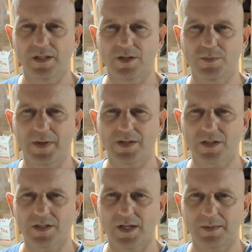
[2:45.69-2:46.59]
this
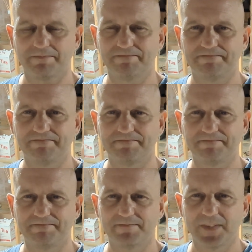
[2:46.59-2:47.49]
basic setup.
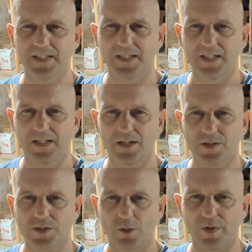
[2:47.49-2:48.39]

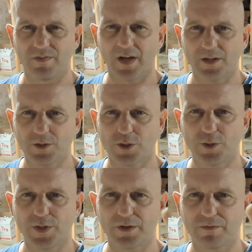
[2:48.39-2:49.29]
So we've got
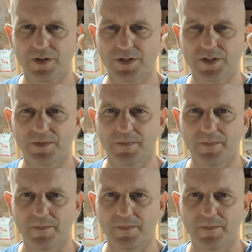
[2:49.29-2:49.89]
two different